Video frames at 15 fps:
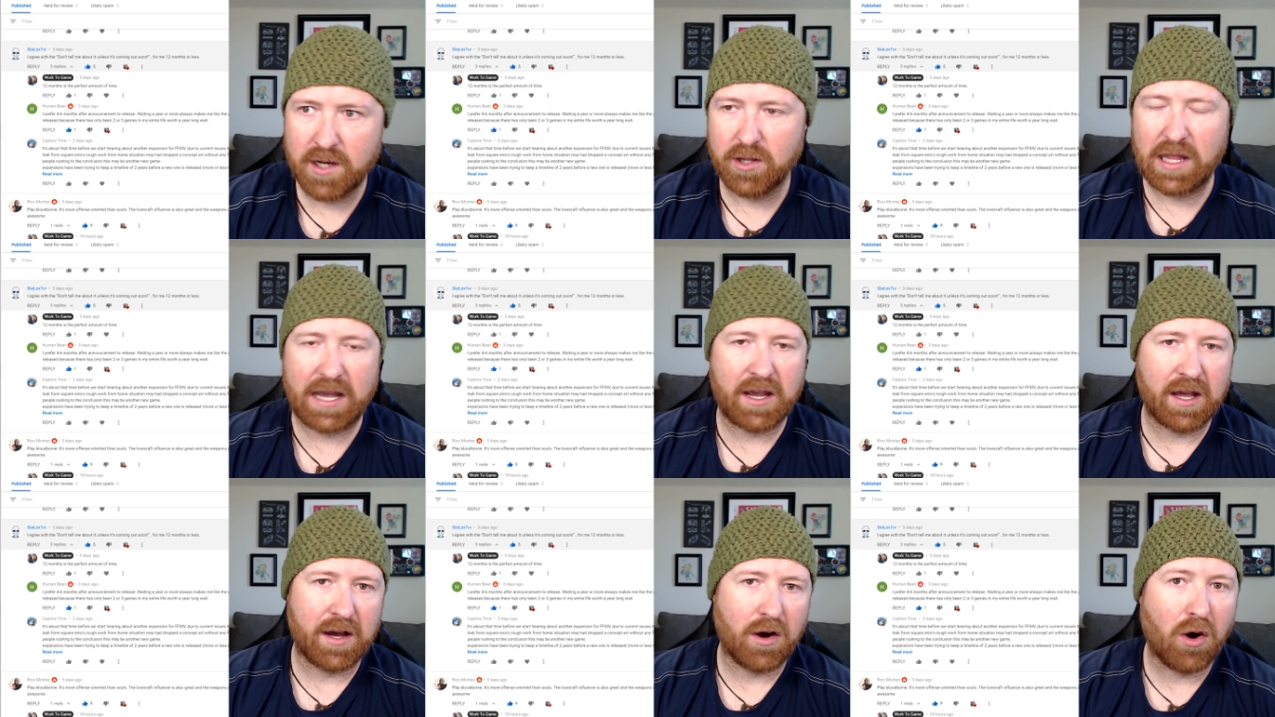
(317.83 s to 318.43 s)

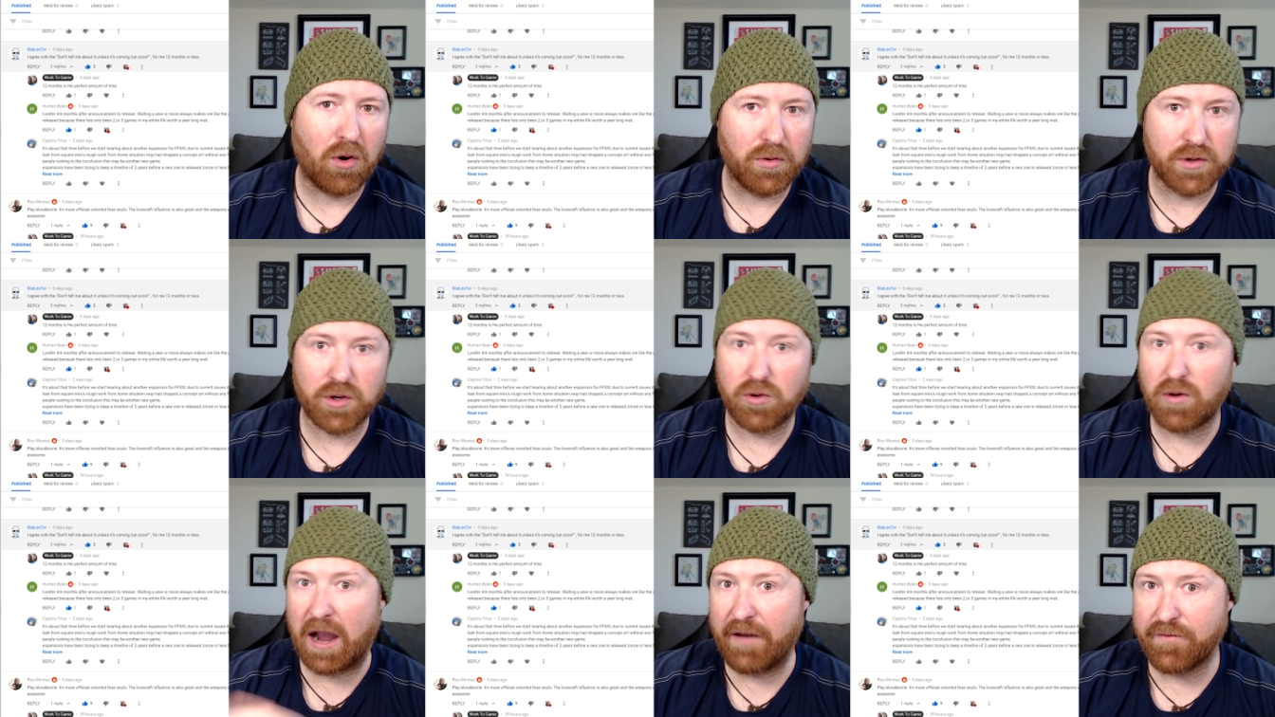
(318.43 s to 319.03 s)
like a whole new
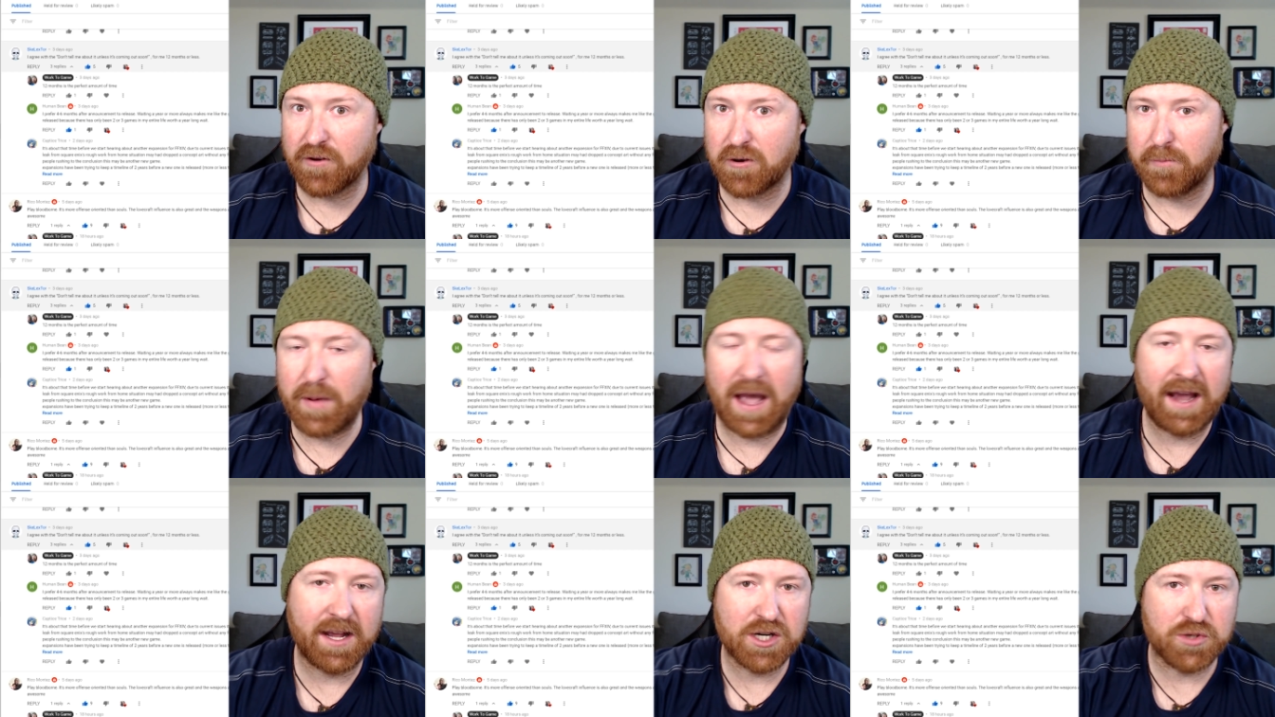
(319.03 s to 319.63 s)
graphical
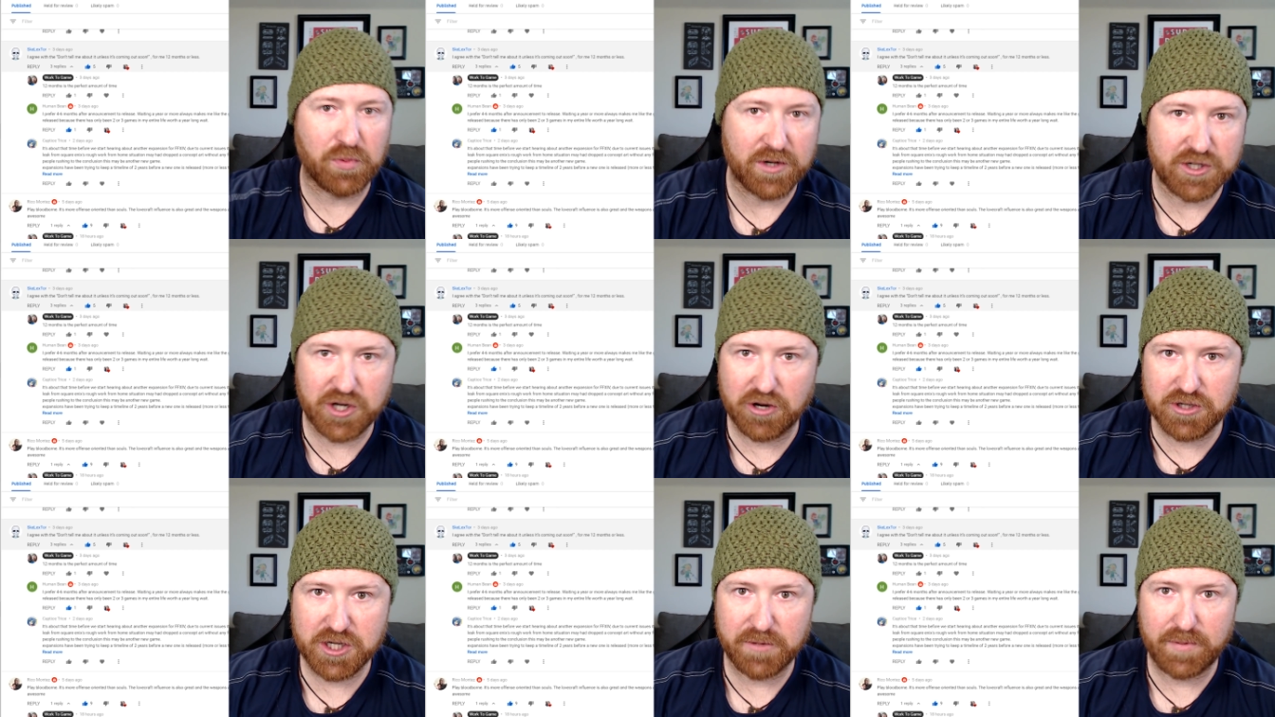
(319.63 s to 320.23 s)
package, which
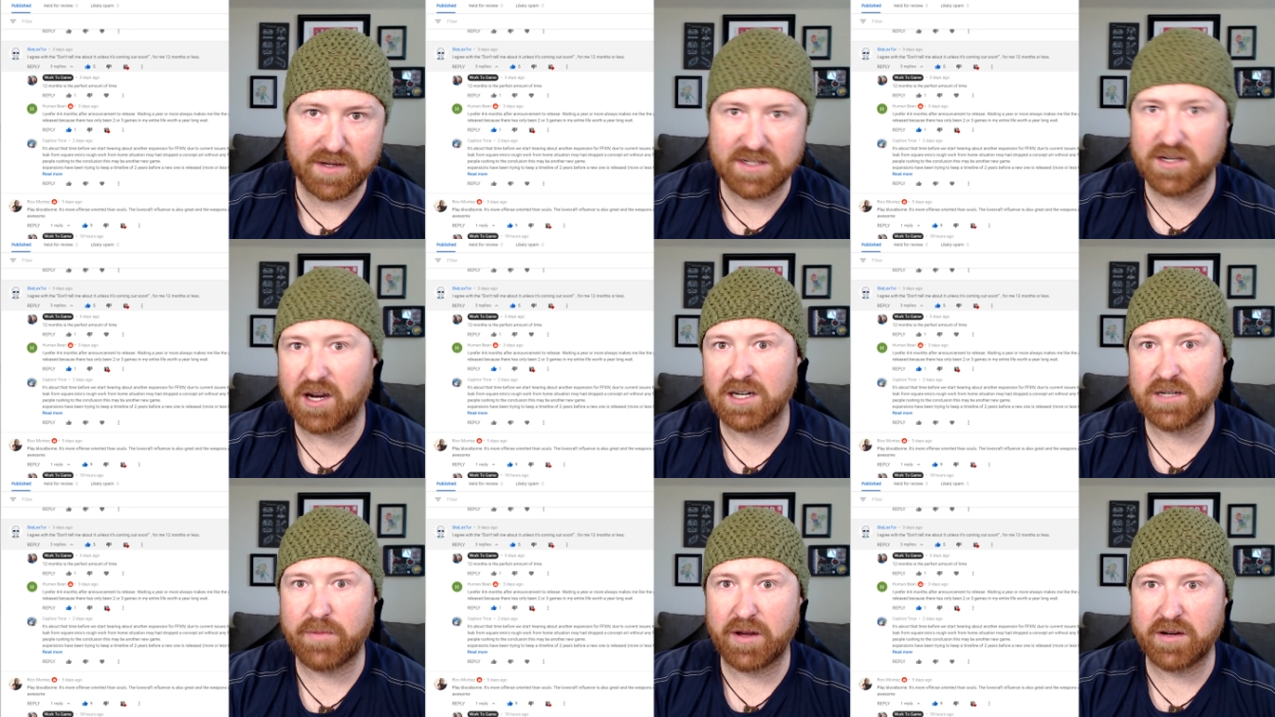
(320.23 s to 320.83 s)
Yoshi P's
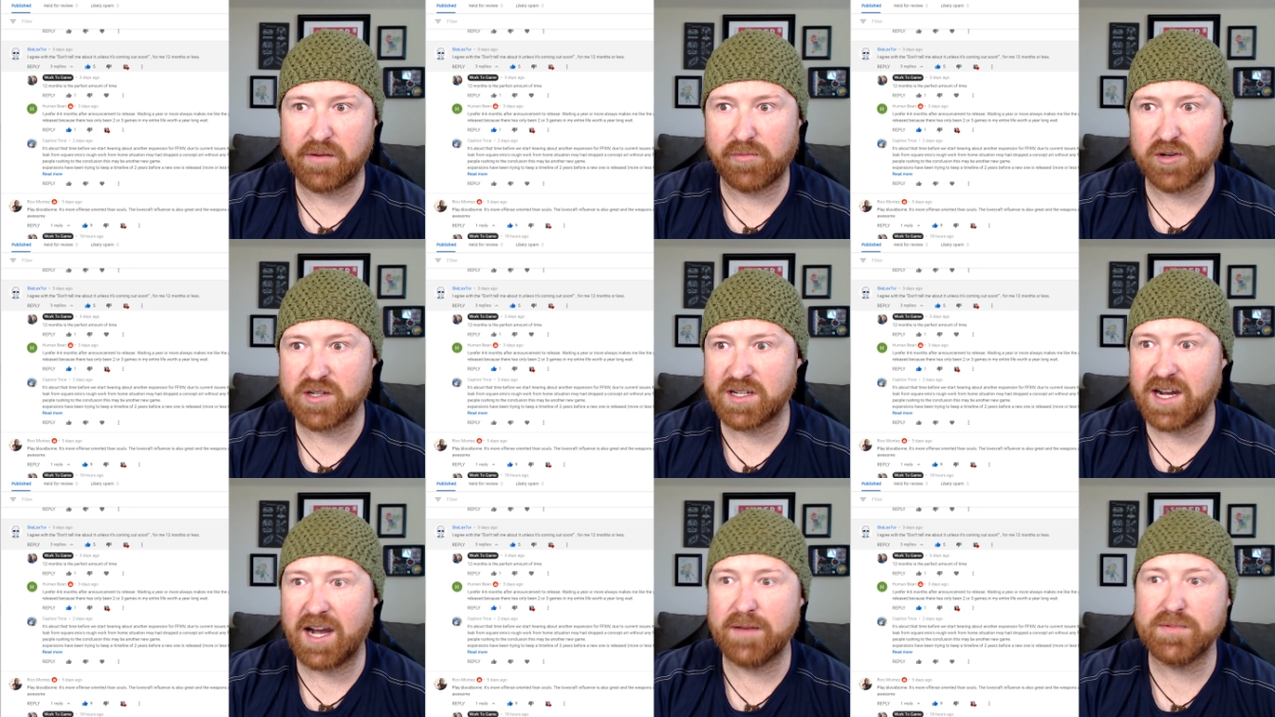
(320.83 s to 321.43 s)
talked about numerous
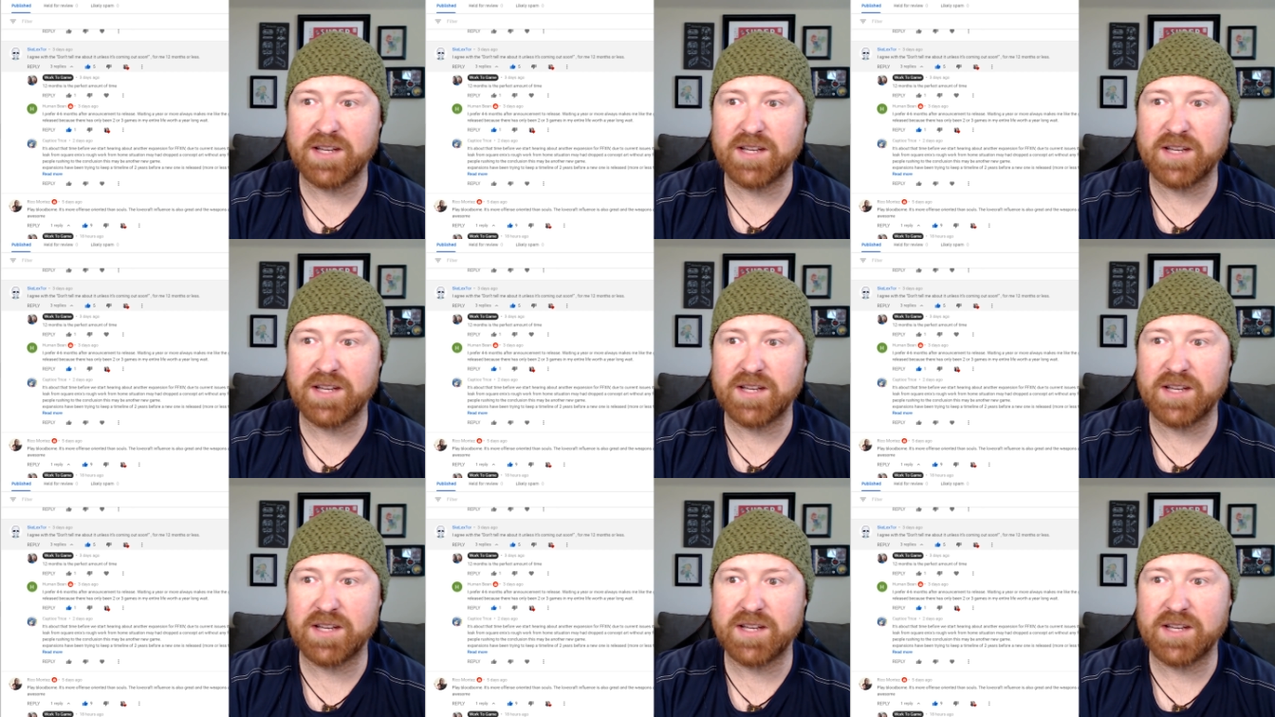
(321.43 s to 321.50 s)
times,